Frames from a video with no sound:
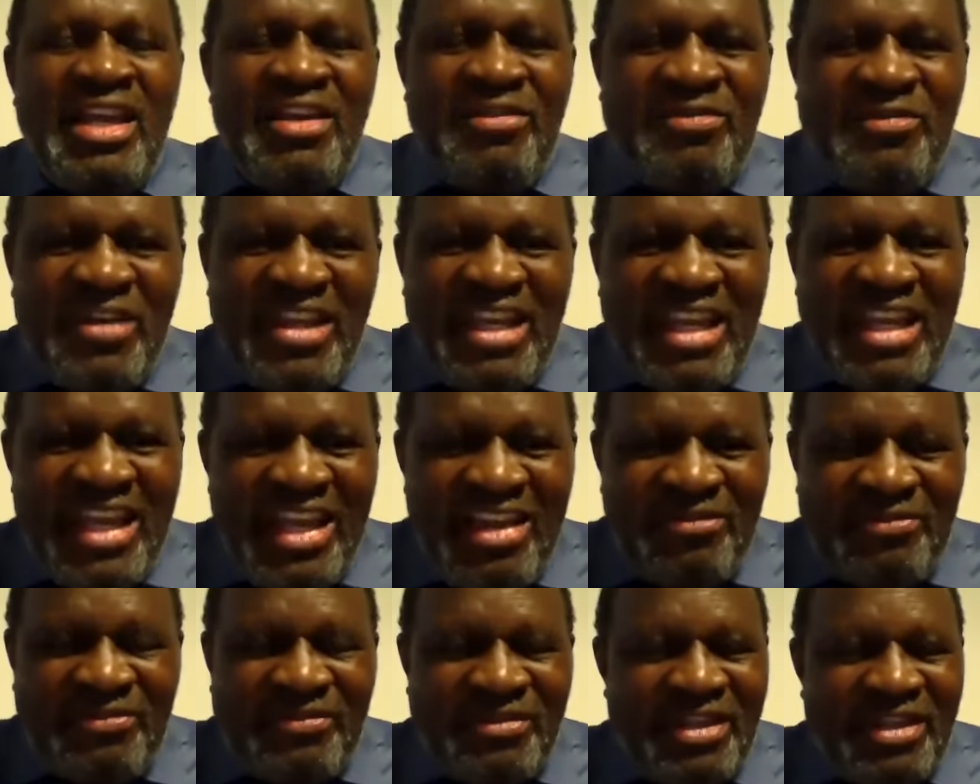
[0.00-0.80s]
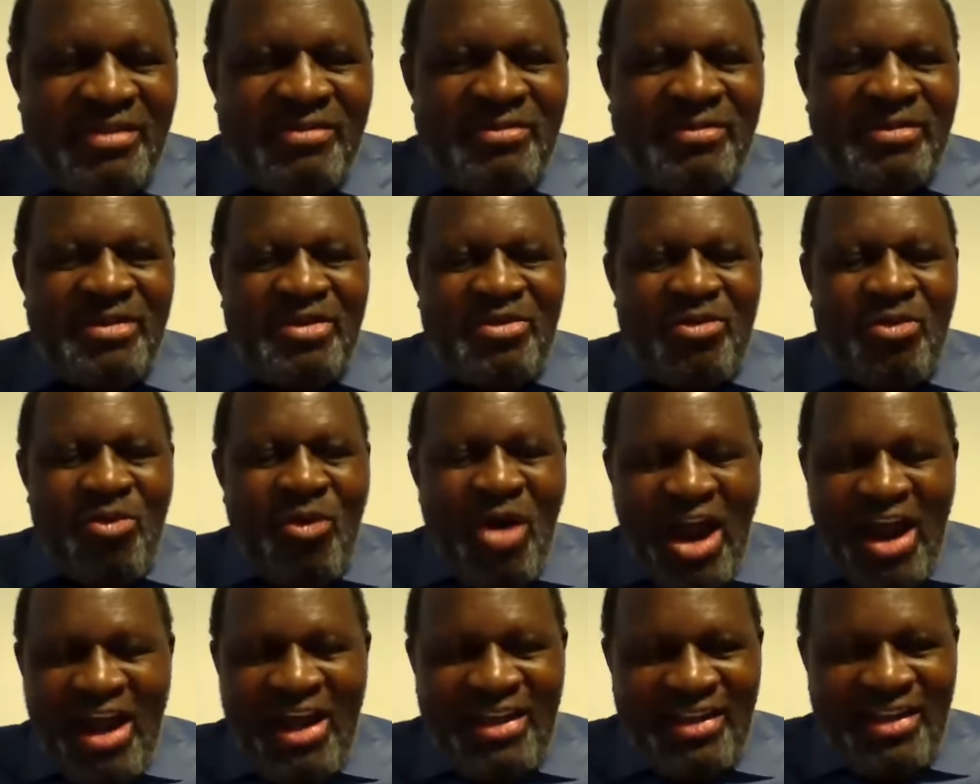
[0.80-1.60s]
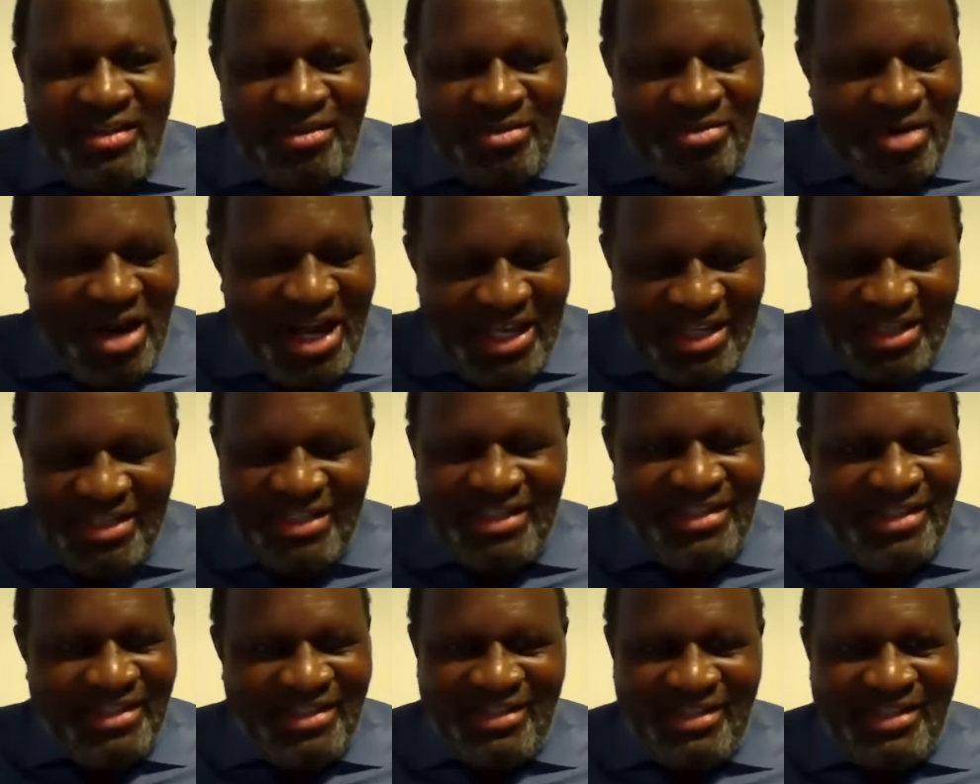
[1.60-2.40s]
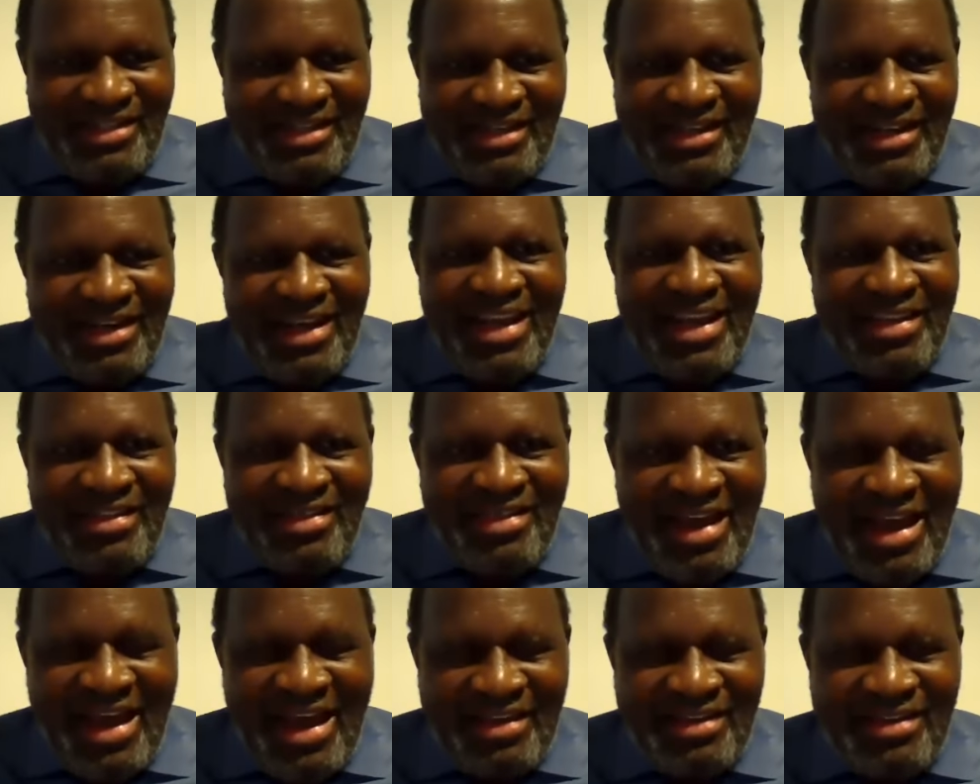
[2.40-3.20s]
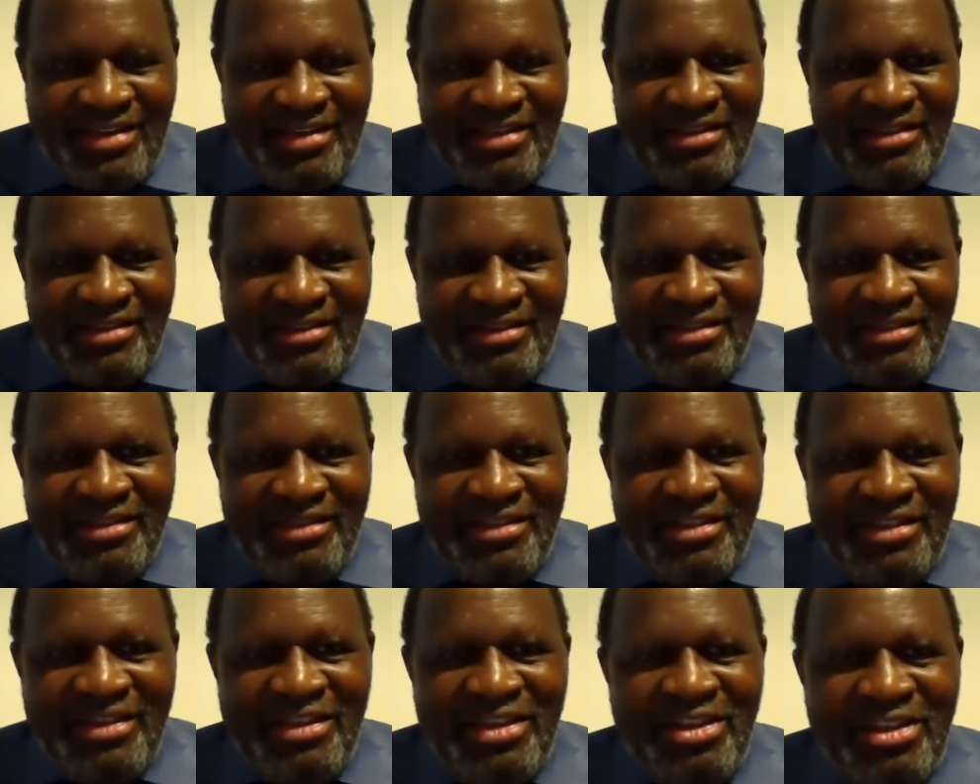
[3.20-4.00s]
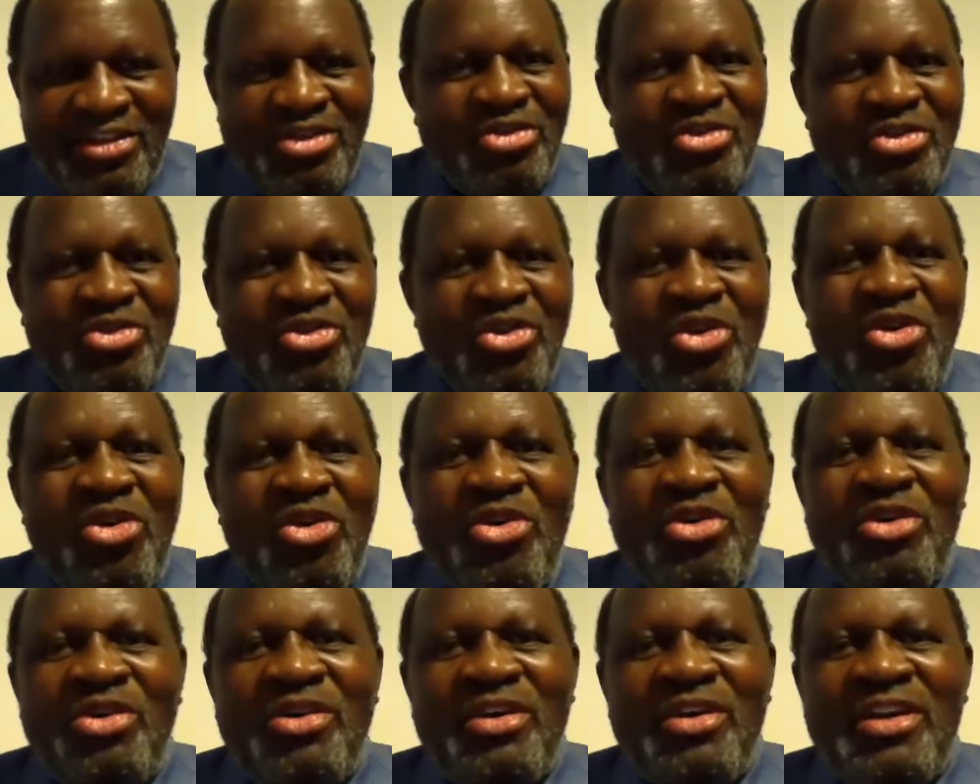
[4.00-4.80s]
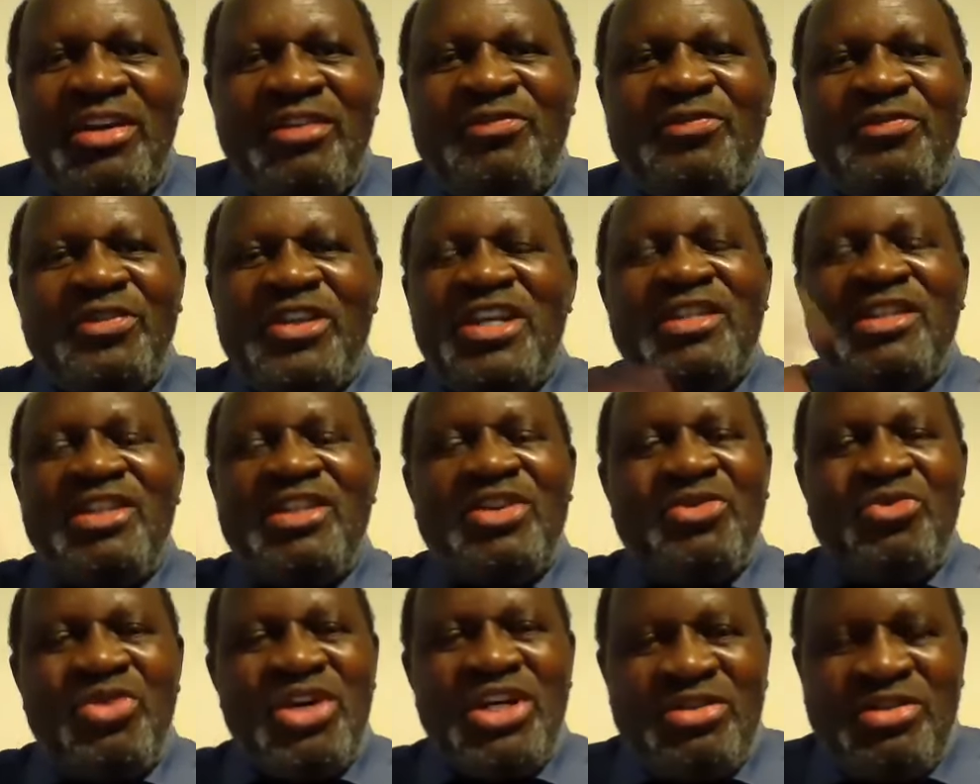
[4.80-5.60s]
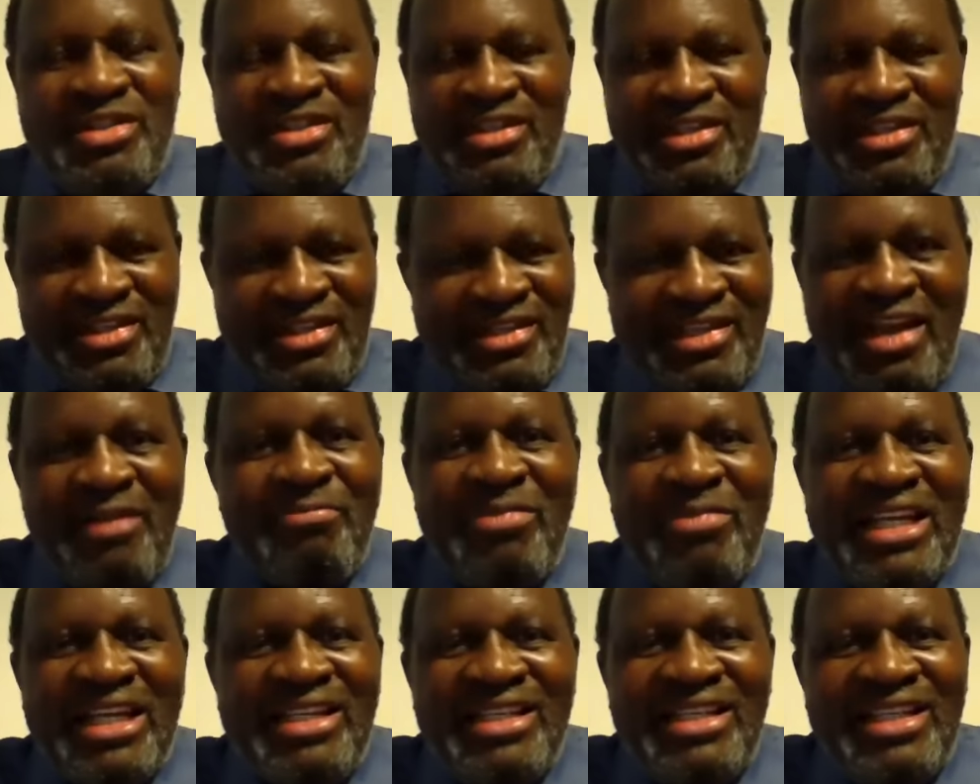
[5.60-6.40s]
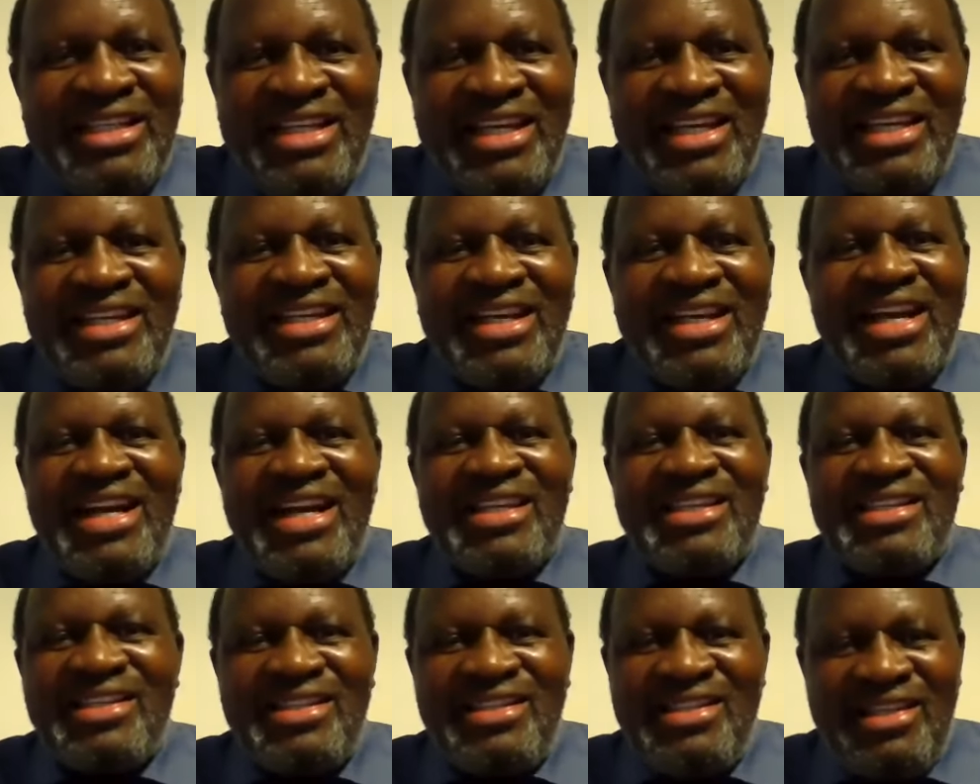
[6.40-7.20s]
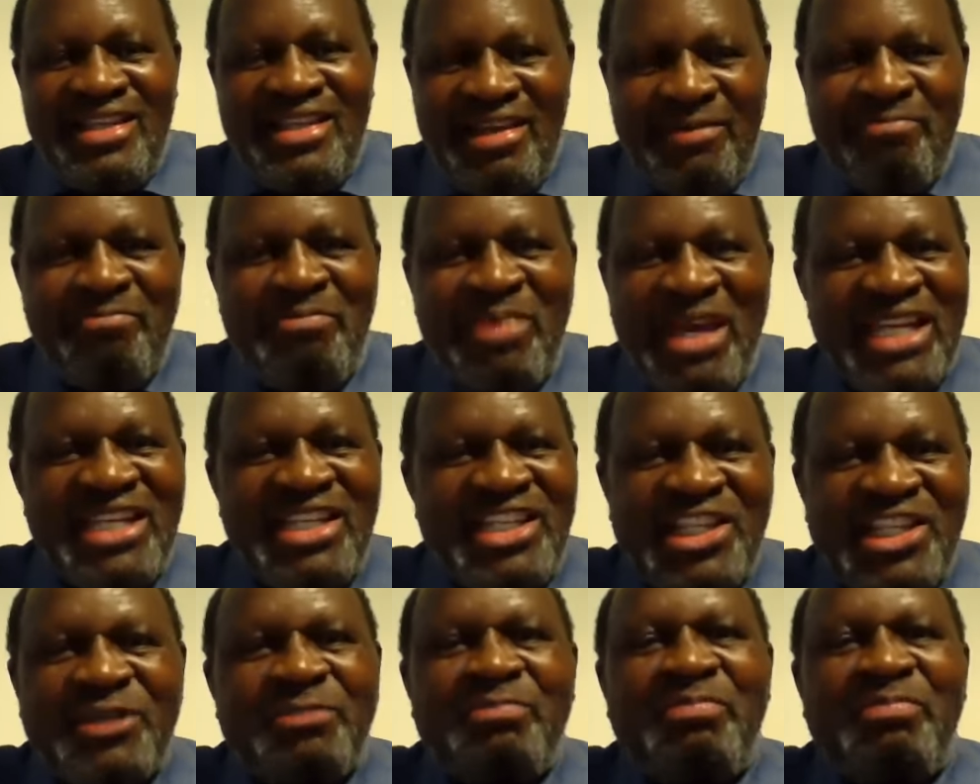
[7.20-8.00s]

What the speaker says: Even if, why it is like that? You know, in the world, somebody can cast a bad